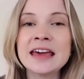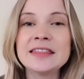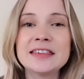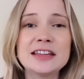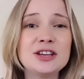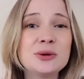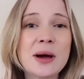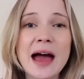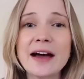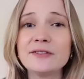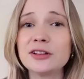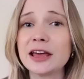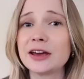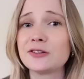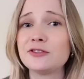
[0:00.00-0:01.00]
then you
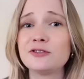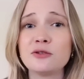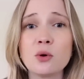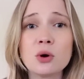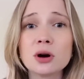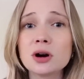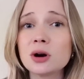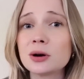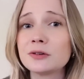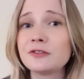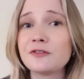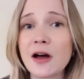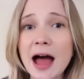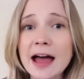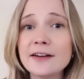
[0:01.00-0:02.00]
have like 4 or
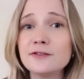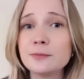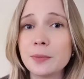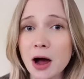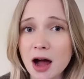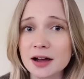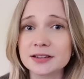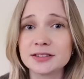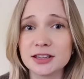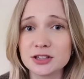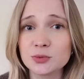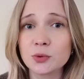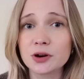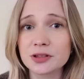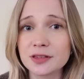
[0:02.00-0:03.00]
5
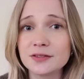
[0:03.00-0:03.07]
boxes worth